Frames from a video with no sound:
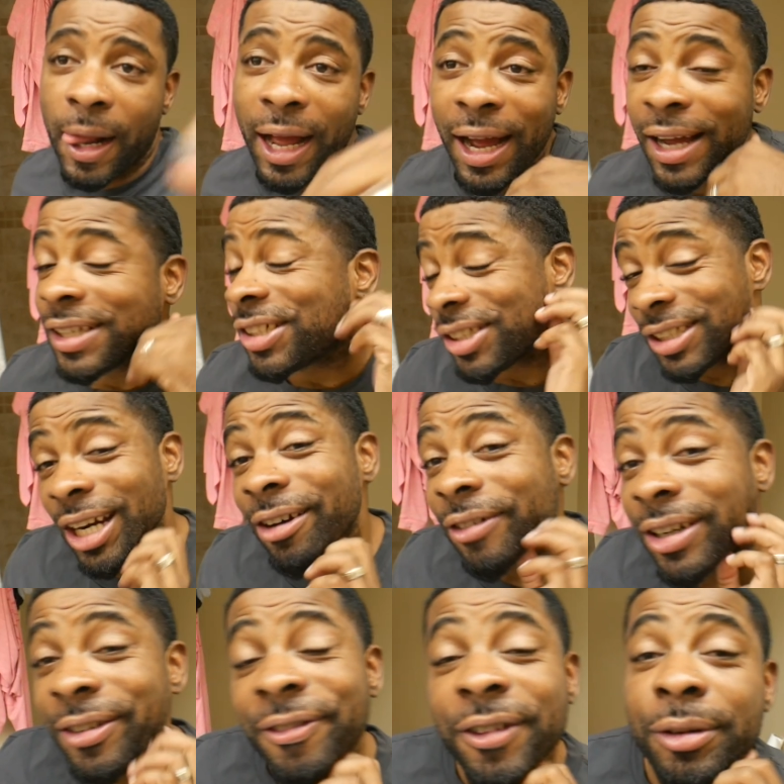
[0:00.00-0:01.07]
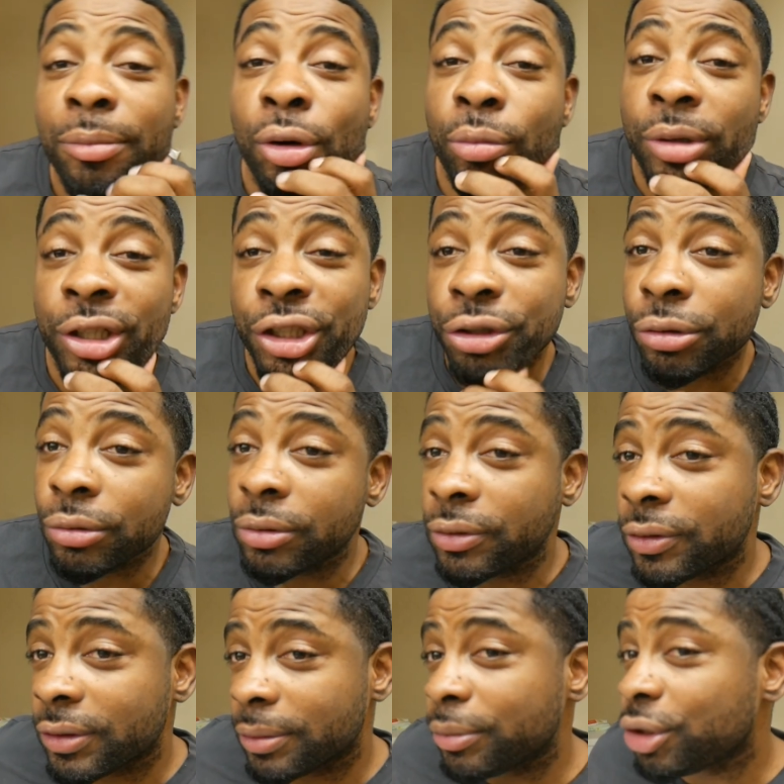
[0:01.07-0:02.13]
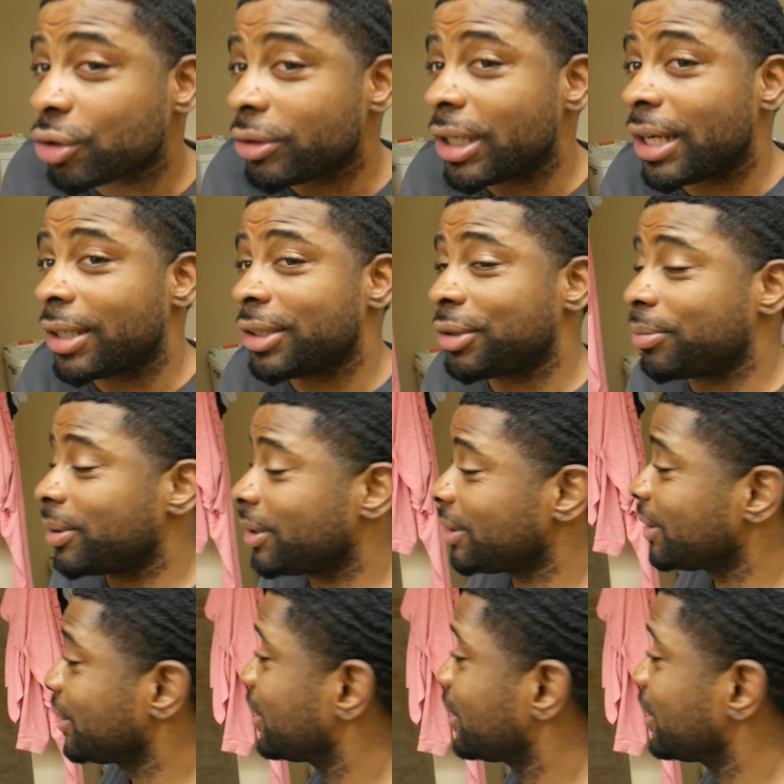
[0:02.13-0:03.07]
Alright, so y'all ready for the moment of truth? Let me show y'all this, man.